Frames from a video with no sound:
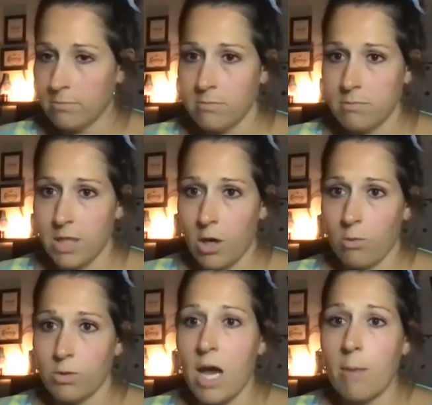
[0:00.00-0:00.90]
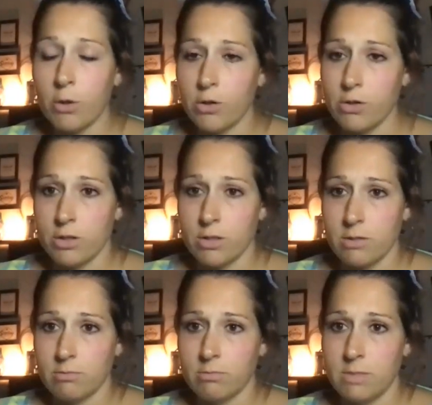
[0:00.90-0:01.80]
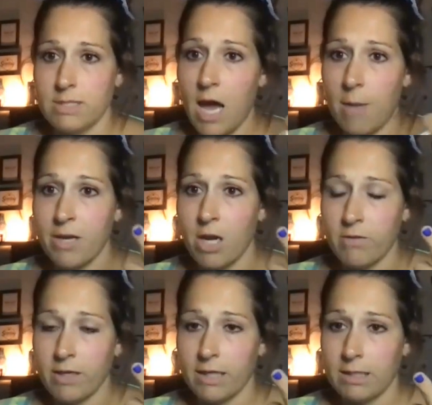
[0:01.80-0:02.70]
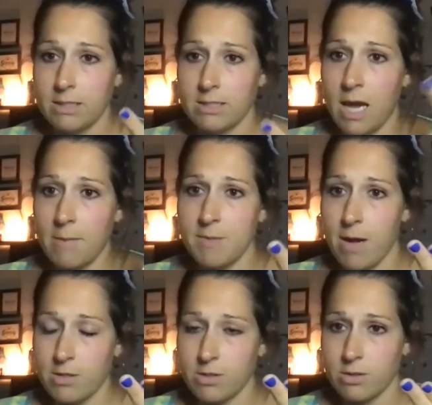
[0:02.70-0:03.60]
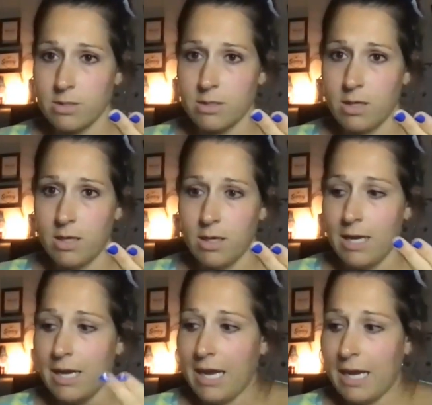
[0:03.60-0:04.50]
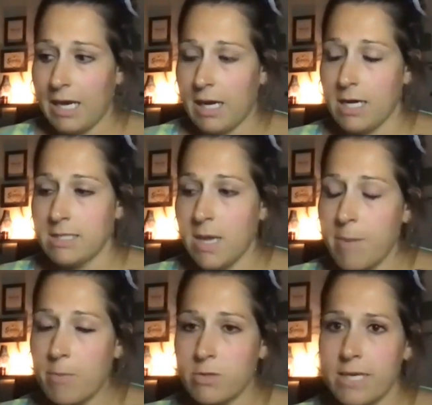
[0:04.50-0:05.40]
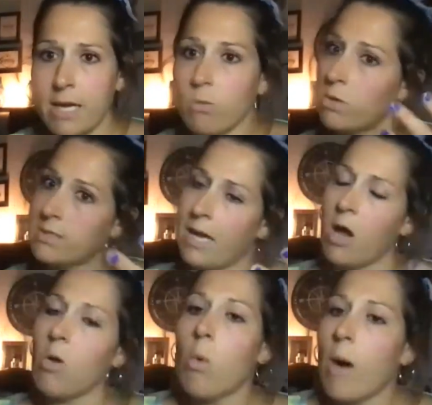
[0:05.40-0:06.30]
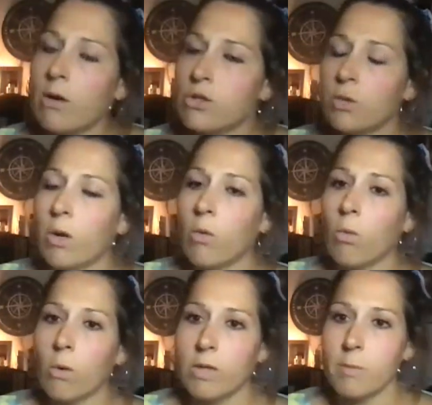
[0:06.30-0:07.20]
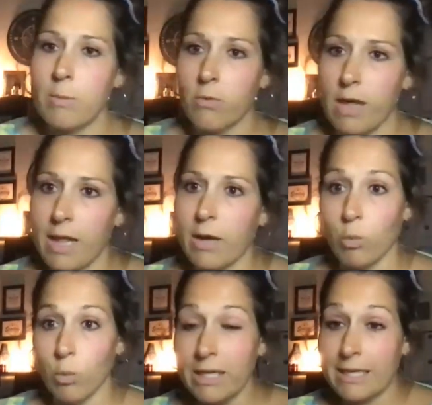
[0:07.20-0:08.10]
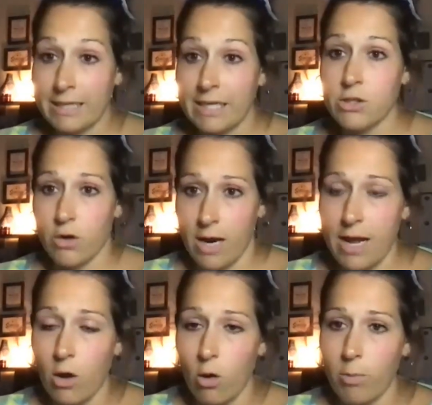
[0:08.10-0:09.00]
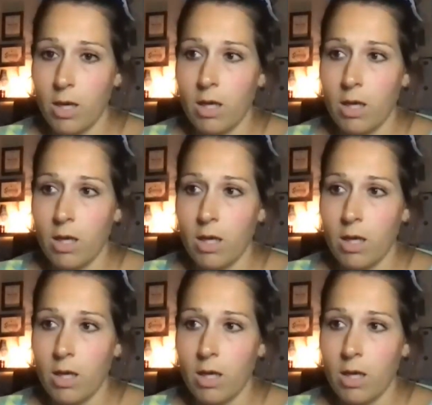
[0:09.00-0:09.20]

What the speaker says: So top producers, top PRV, top sponsors. And some people will say, oh, why don't you want to work with the people that like really need your help?